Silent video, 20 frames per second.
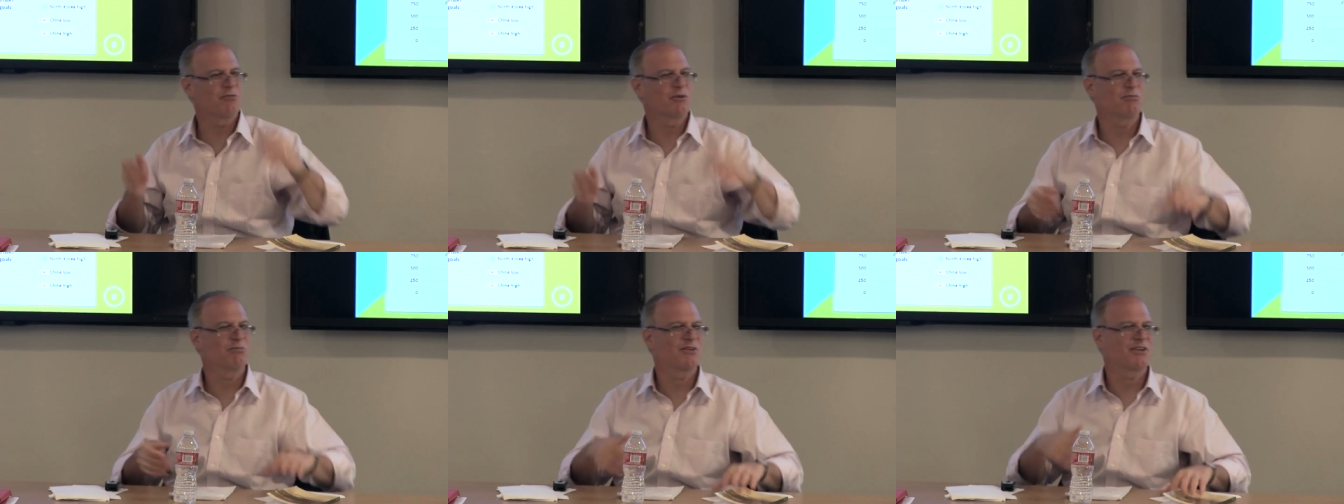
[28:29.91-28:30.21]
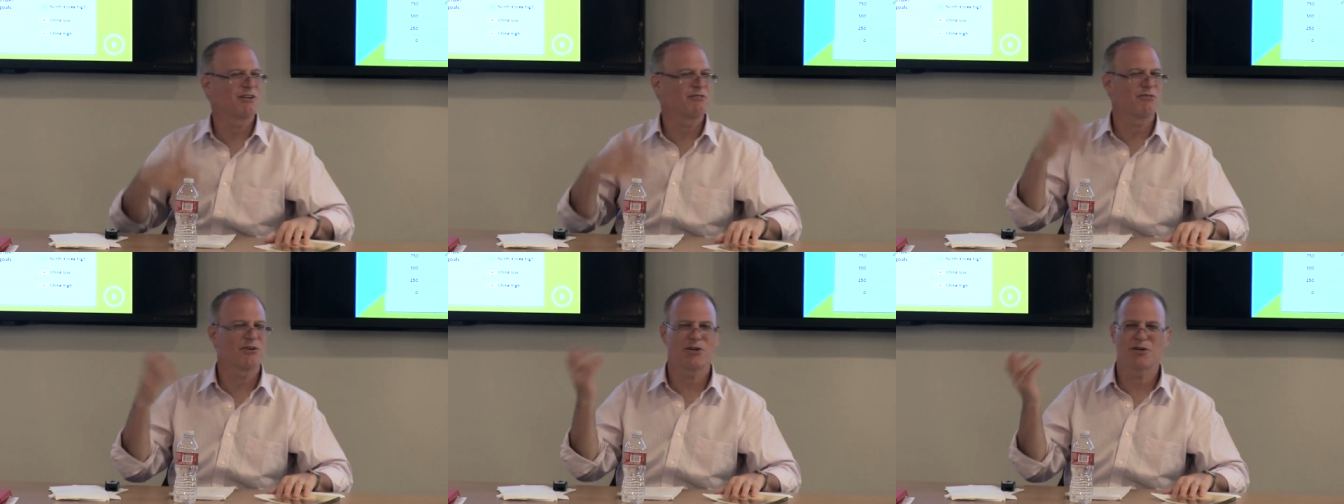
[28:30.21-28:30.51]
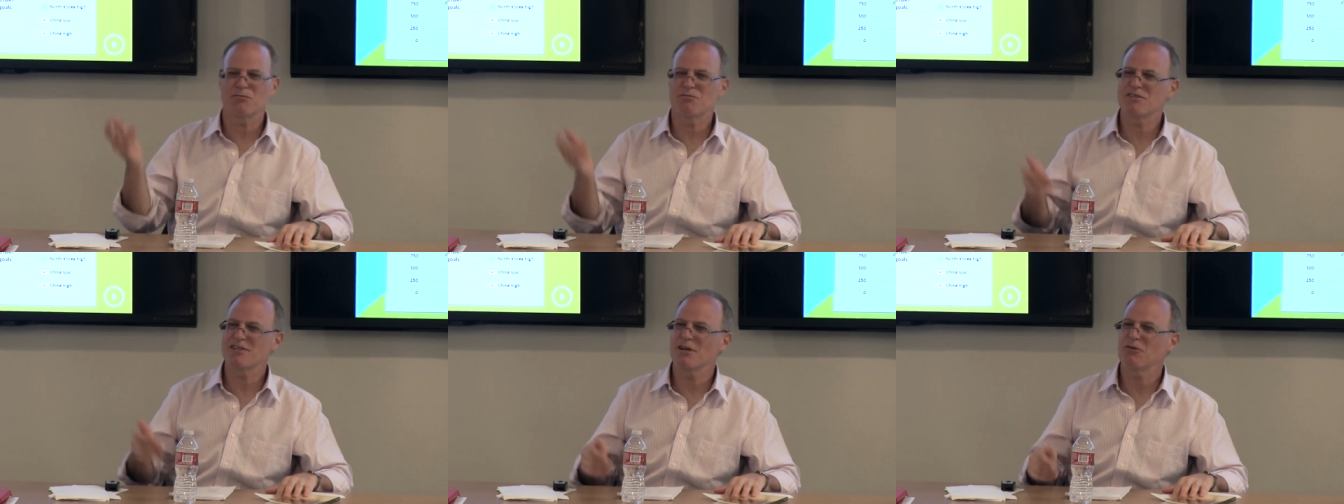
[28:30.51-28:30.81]
People get
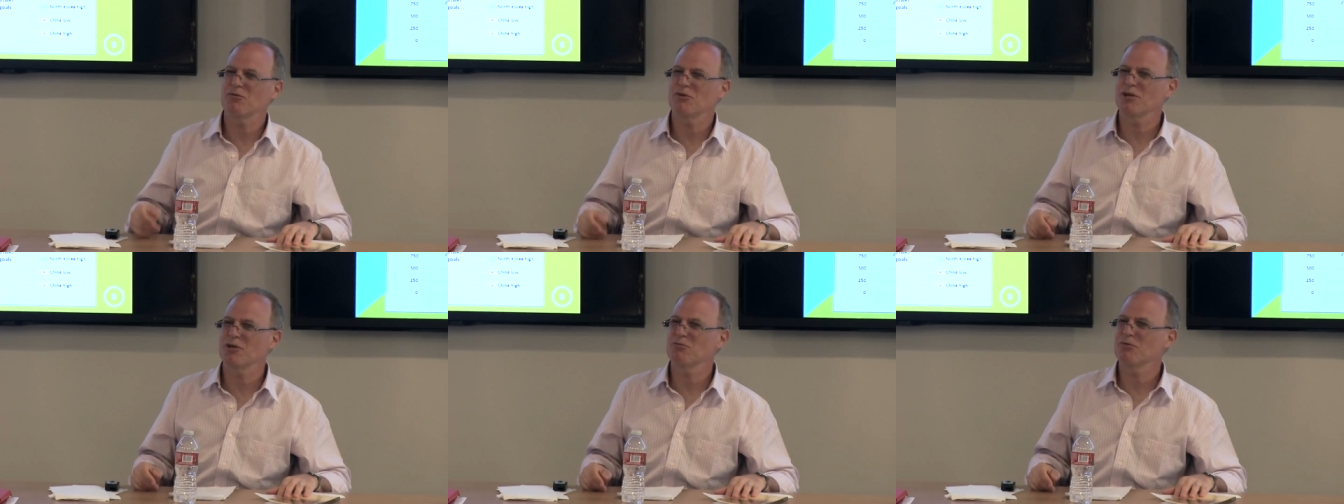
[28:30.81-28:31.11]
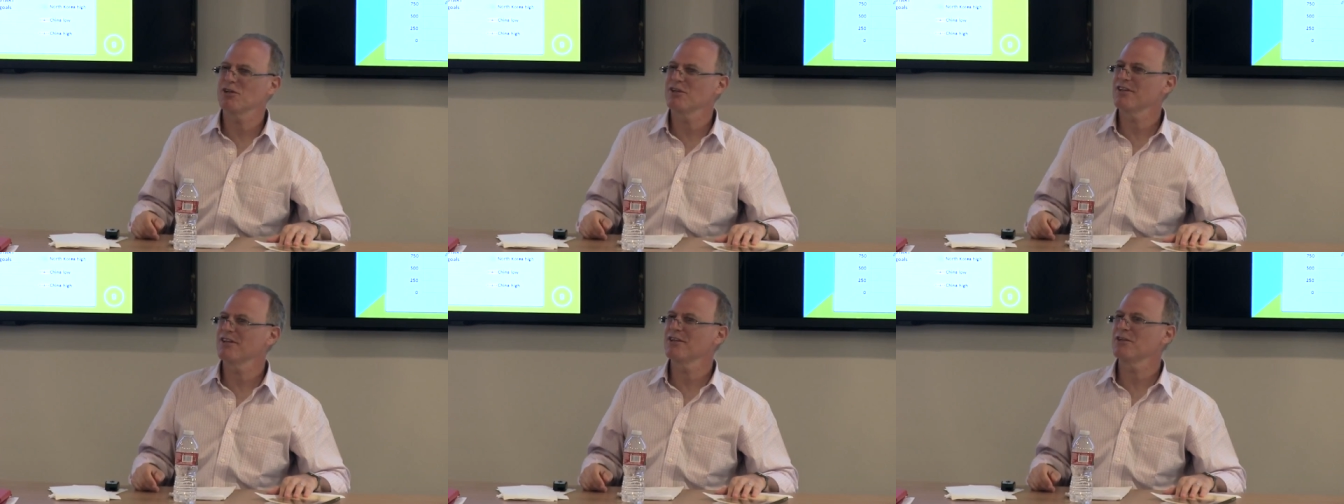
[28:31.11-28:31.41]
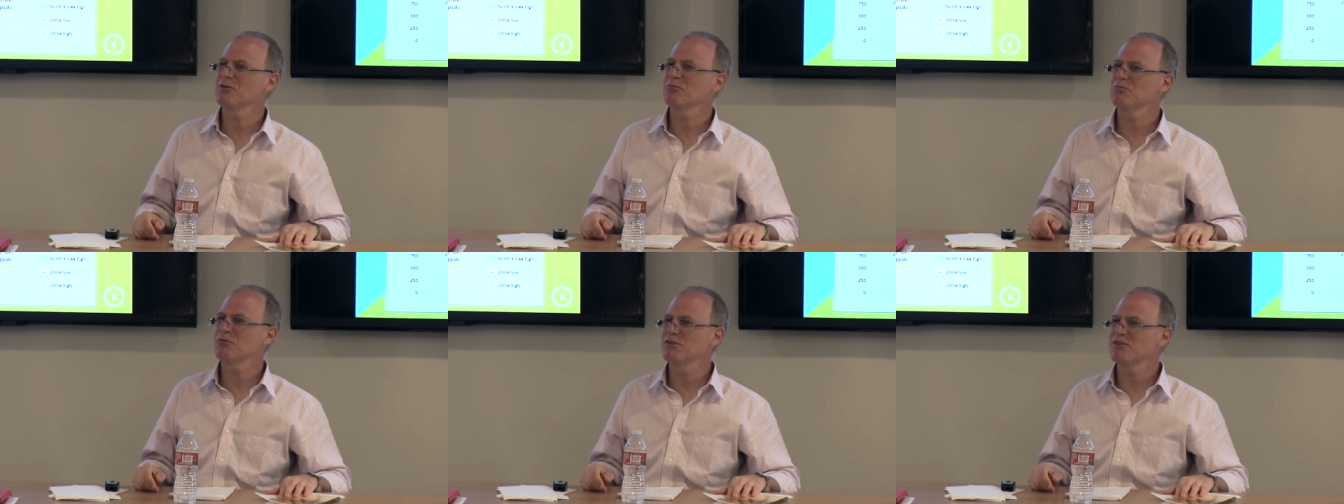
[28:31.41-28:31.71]
very upset when I
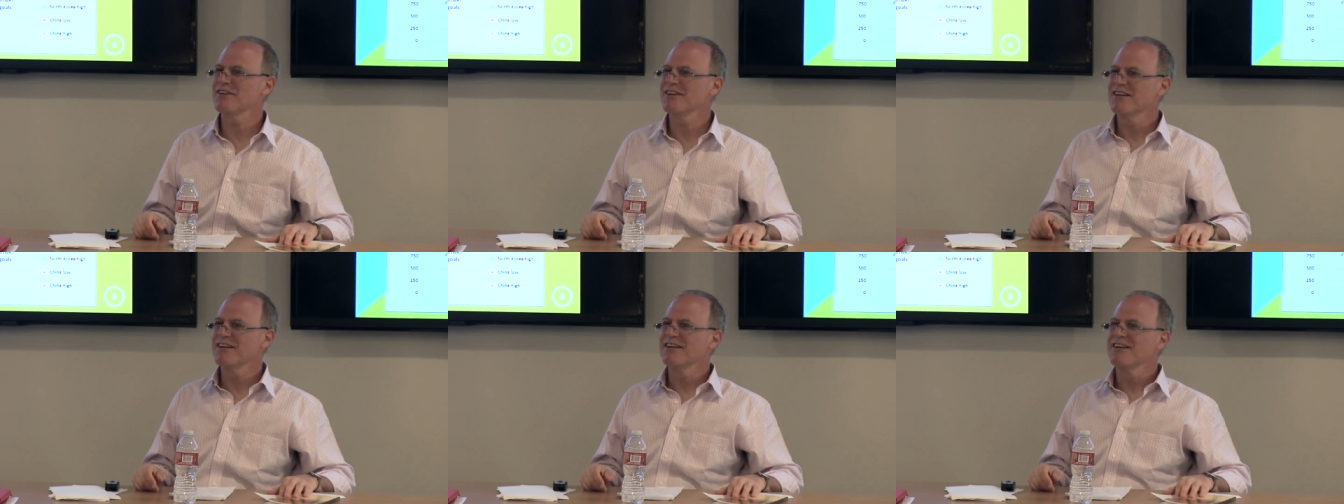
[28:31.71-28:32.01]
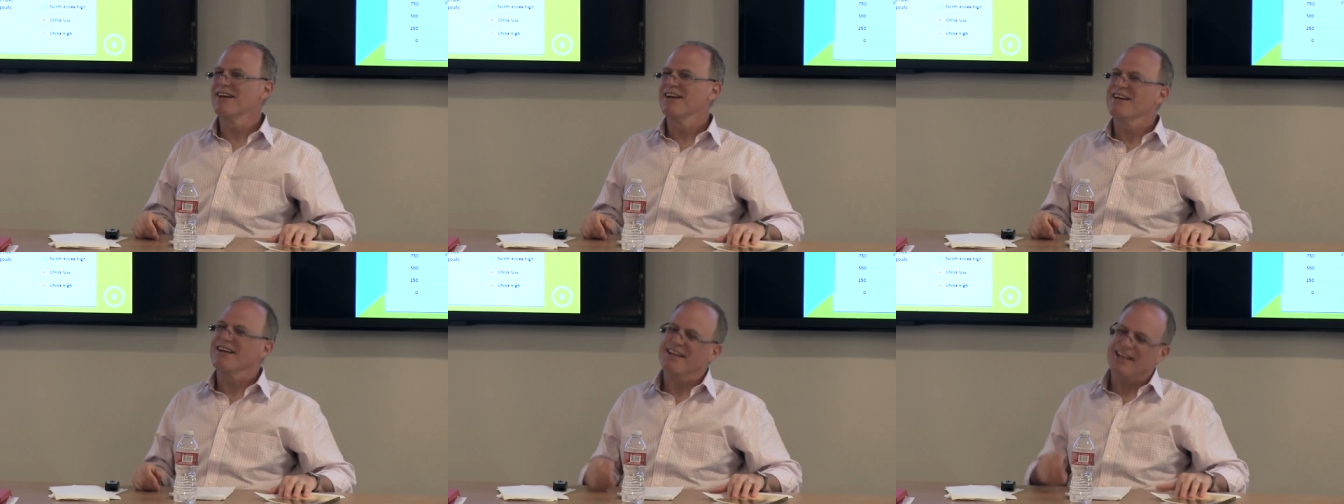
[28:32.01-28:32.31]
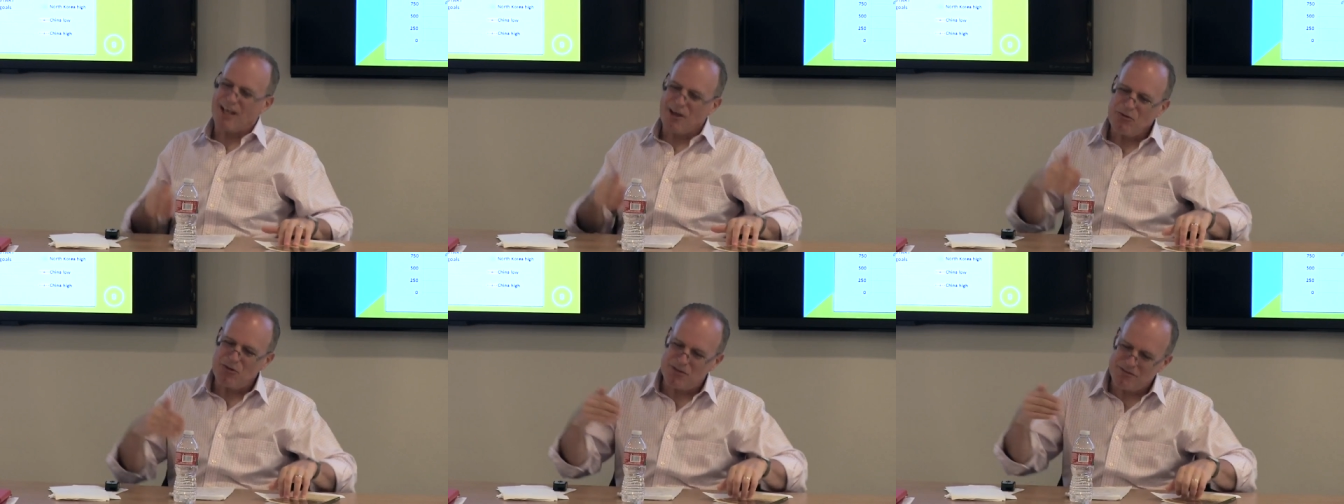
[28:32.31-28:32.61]
that But
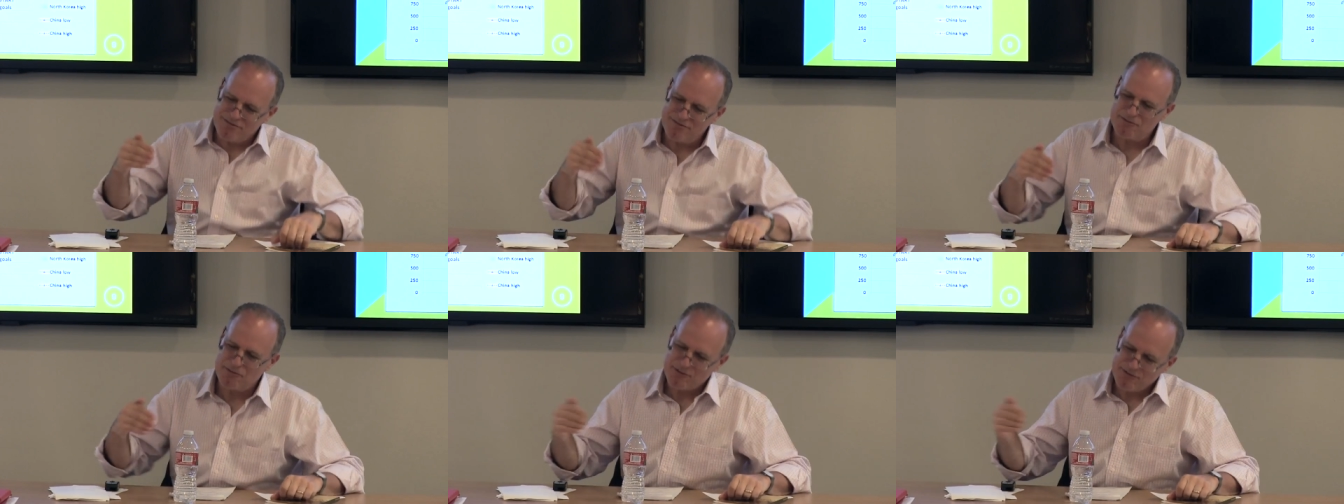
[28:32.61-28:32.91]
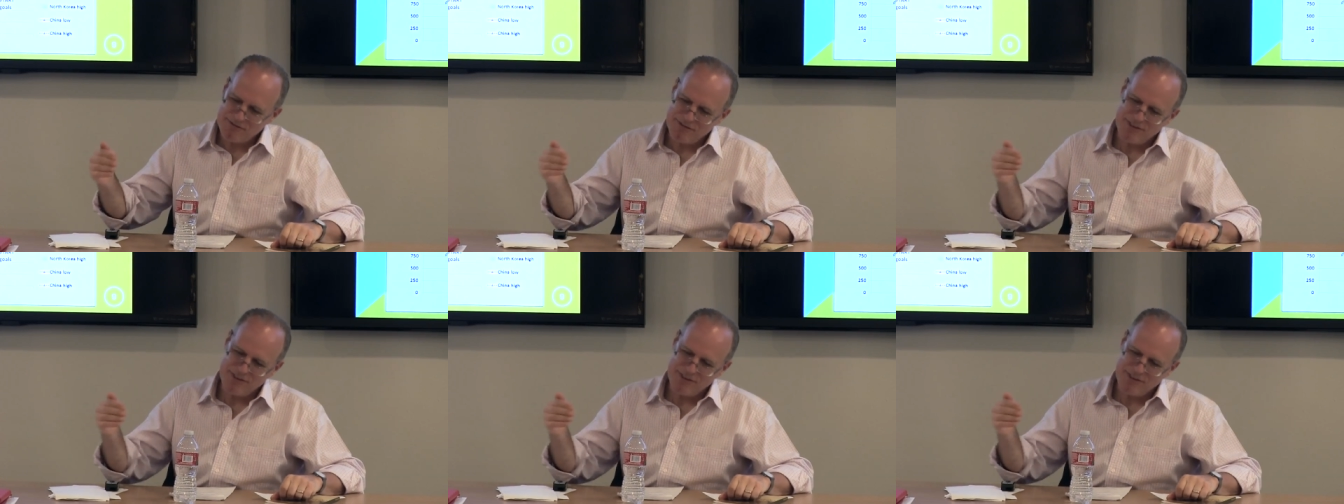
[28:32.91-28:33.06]
I would,